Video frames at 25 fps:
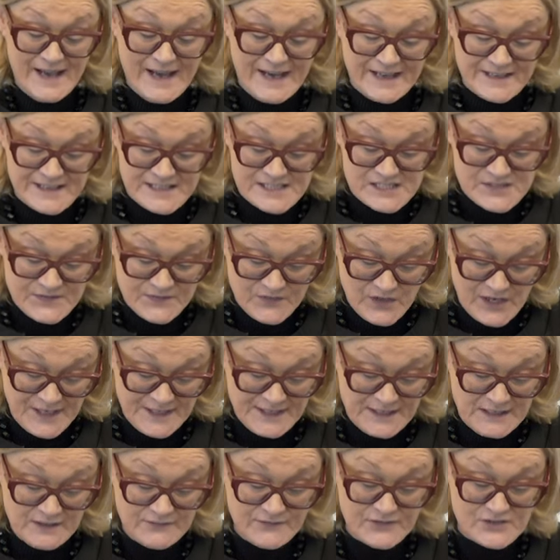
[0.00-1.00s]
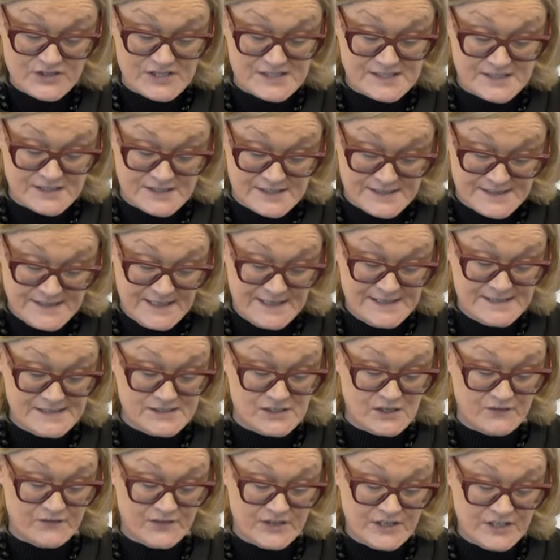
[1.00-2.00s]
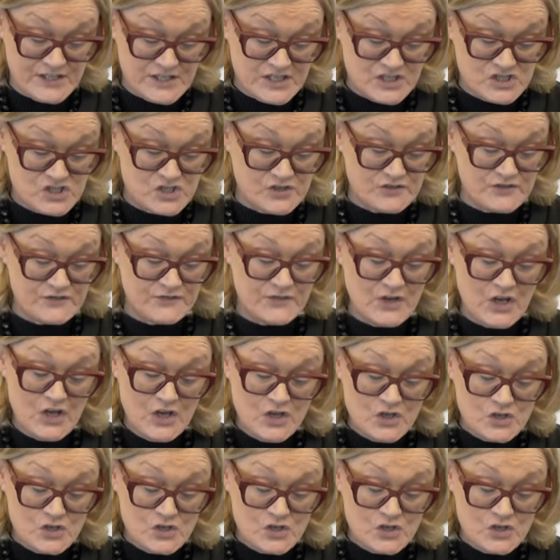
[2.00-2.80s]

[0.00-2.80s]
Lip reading: and it's vital for the success of an initiative